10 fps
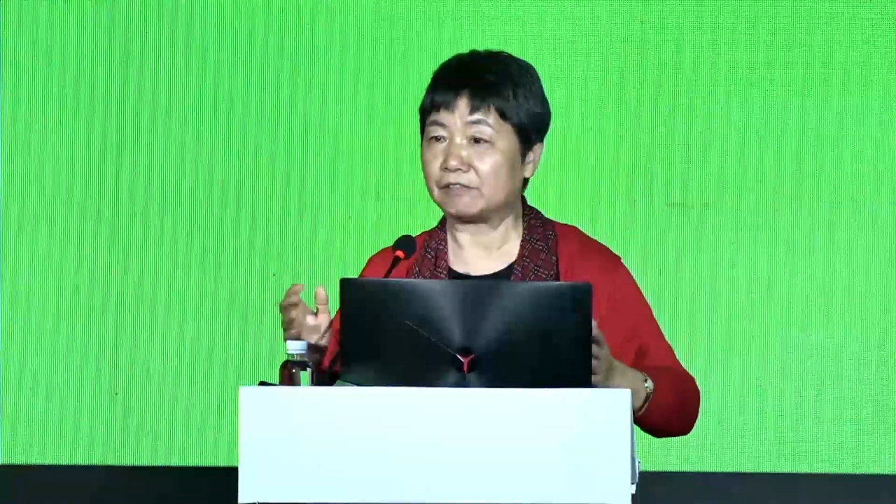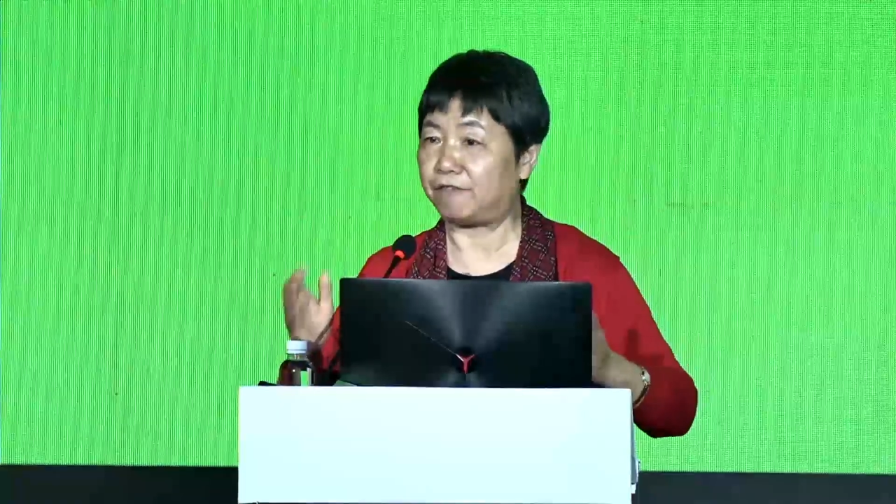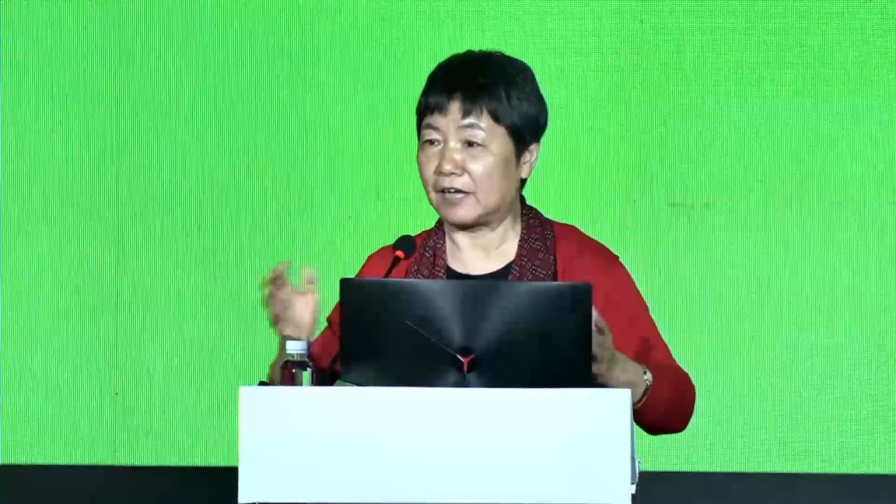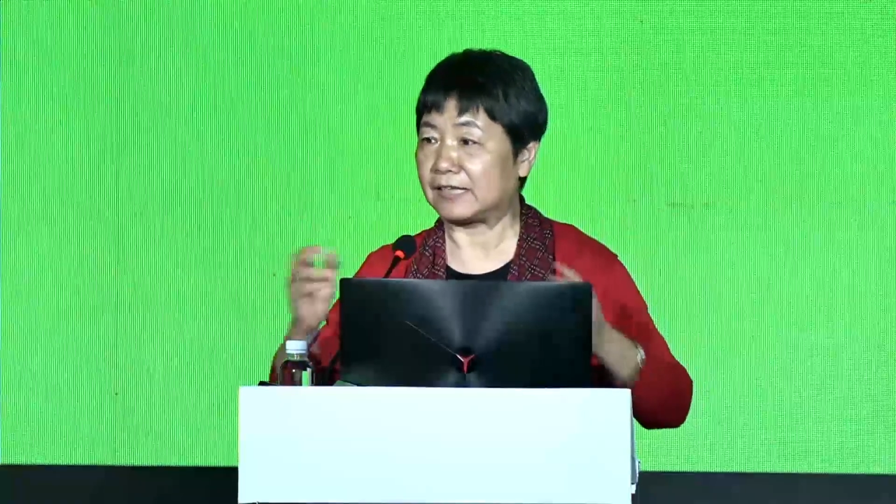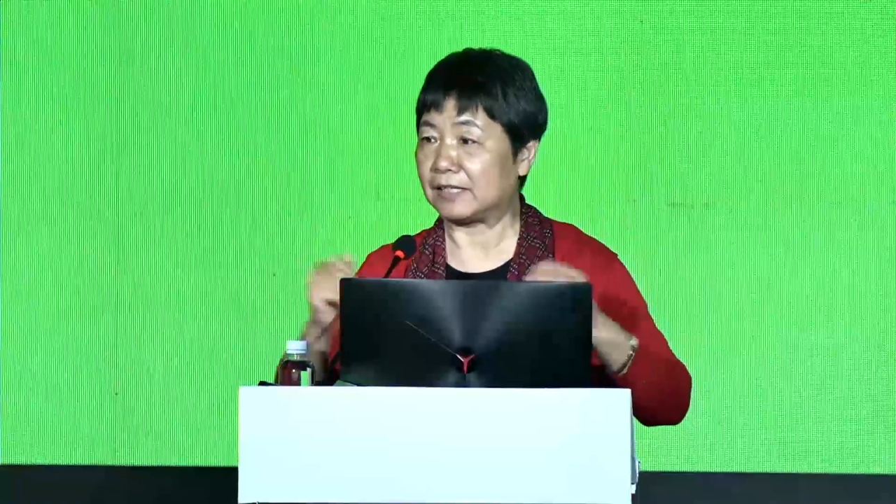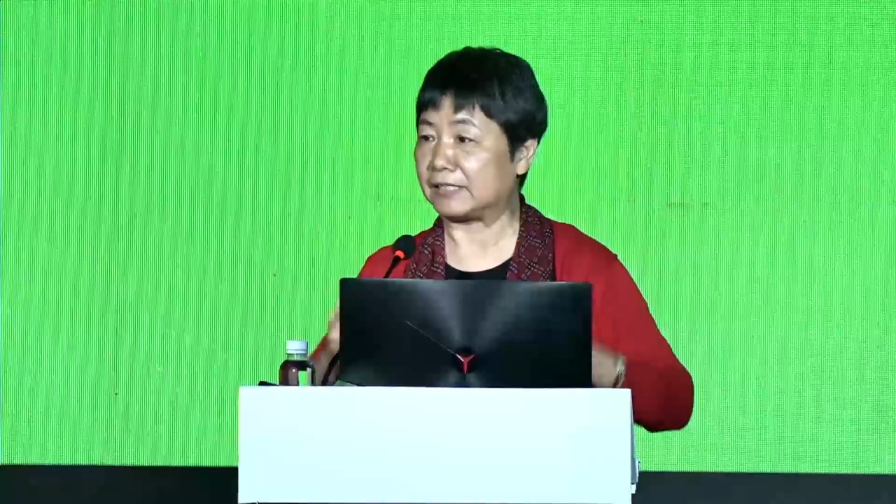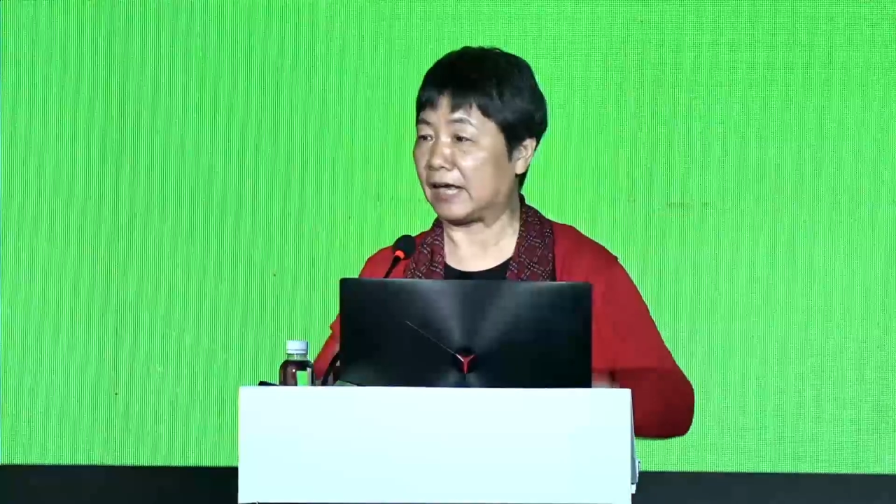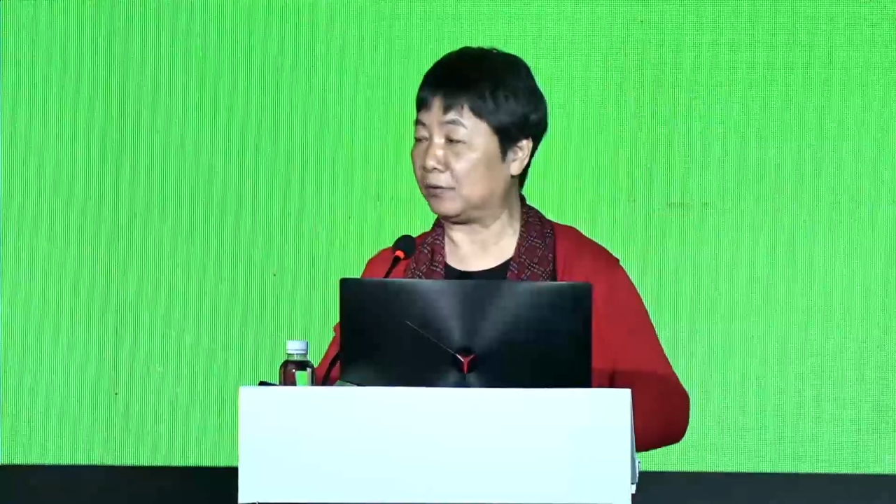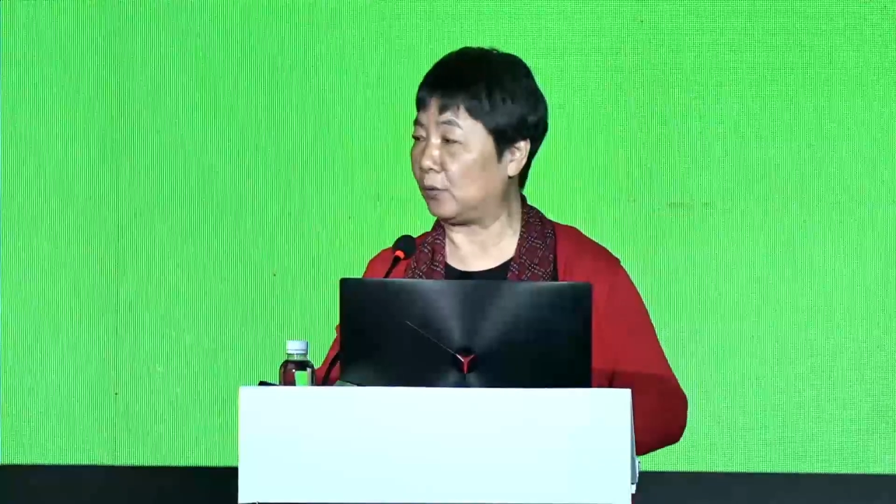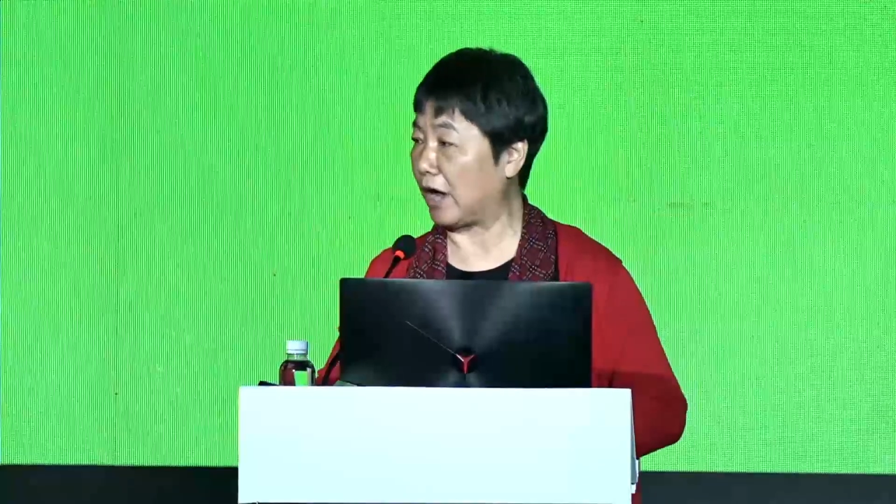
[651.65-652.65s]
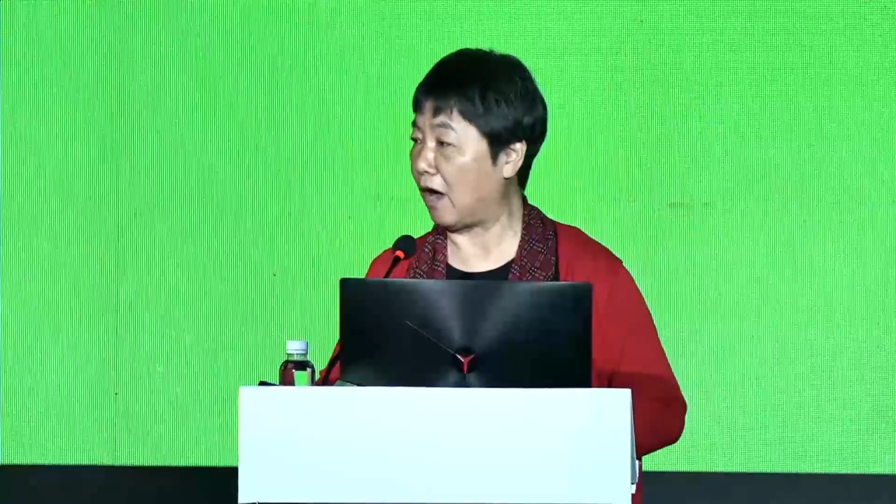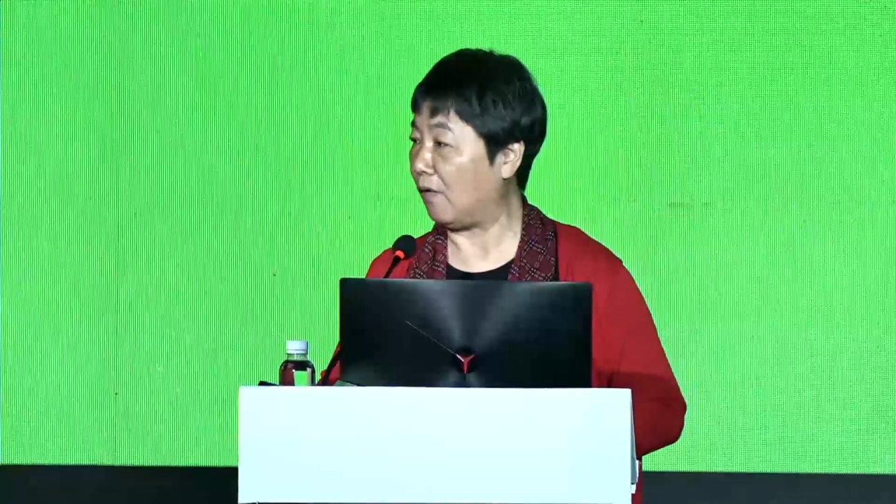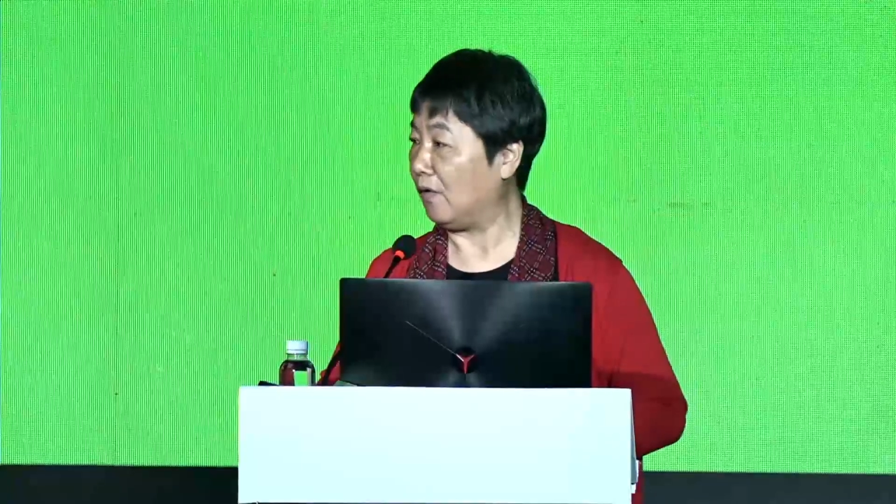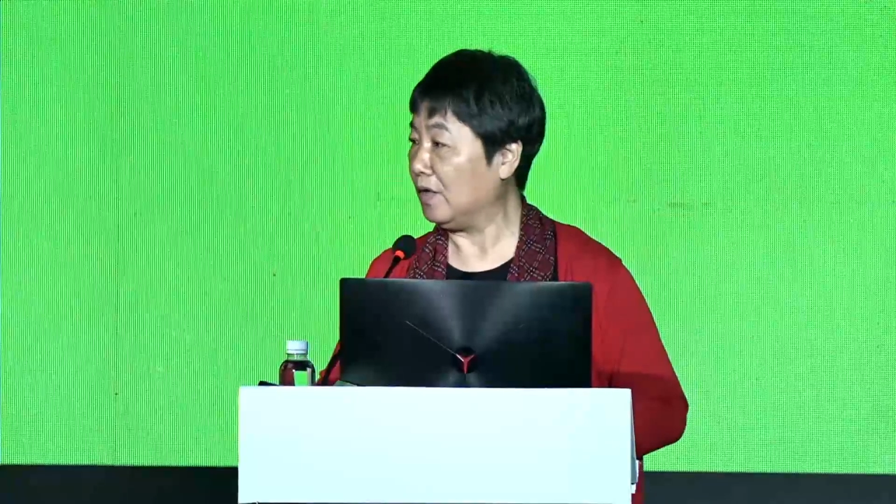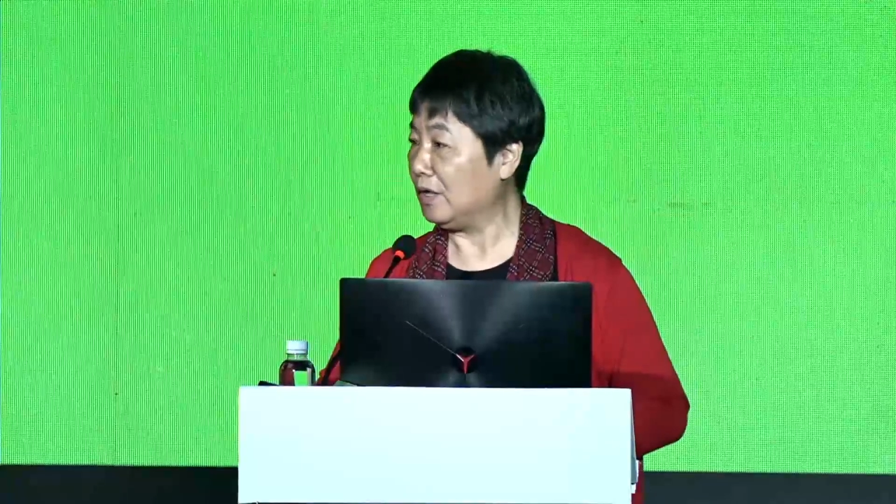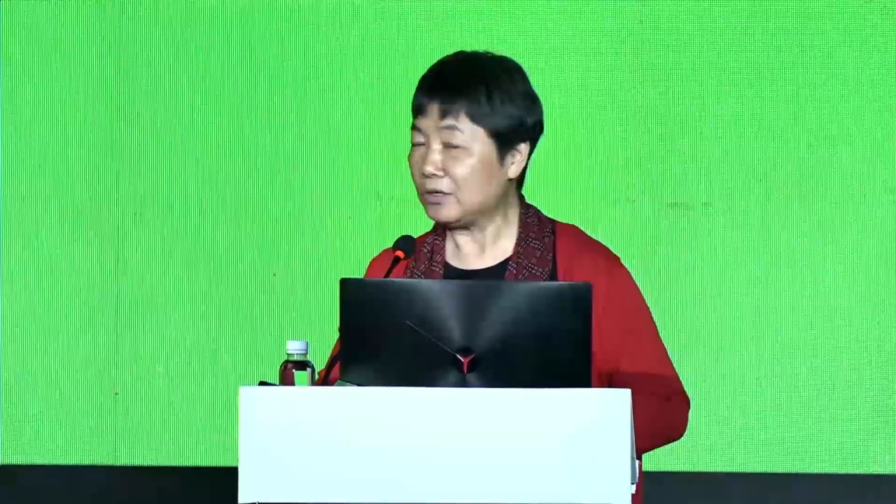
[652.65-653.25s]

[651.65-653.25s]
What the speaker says: They believe that when teachers